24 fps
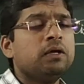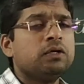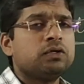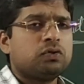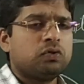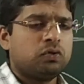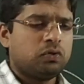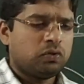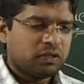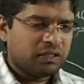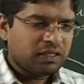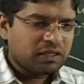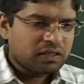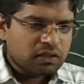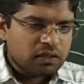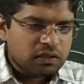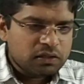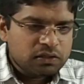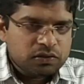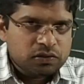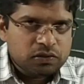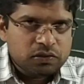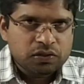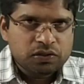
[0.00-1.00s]
So the
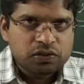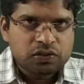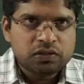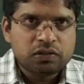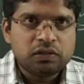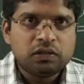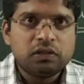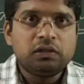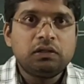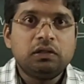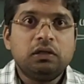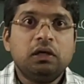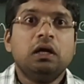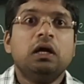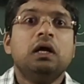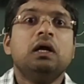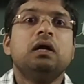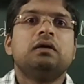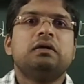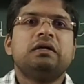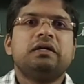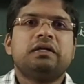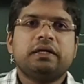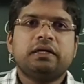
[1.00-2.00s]
constructional
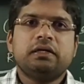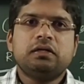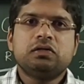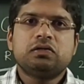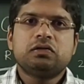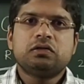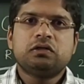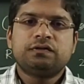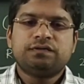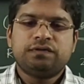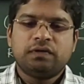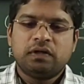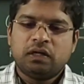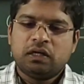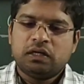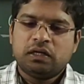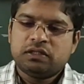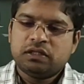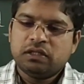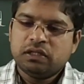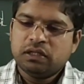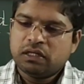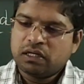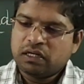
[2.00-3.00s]
details of
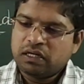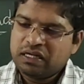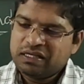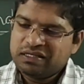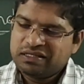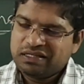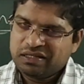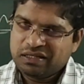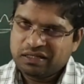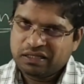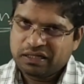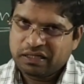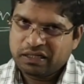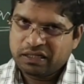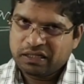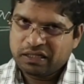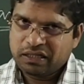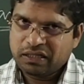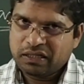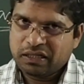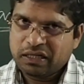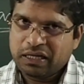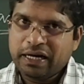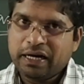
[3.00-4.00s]
synchronous
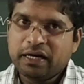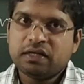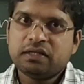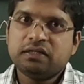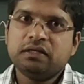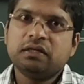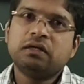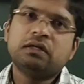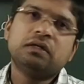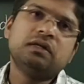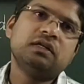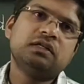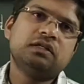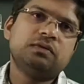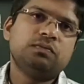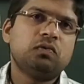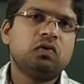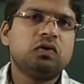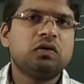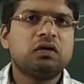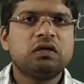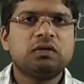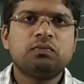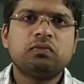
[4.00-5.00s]
generator and synchronous
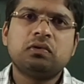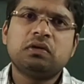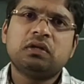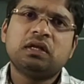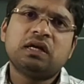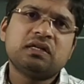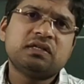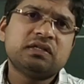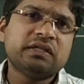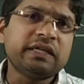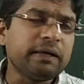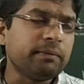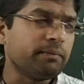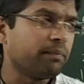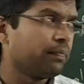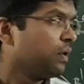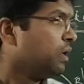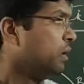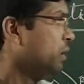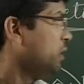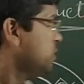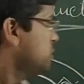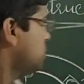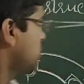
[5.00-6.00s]
motor both are
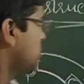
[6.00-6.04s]
same. So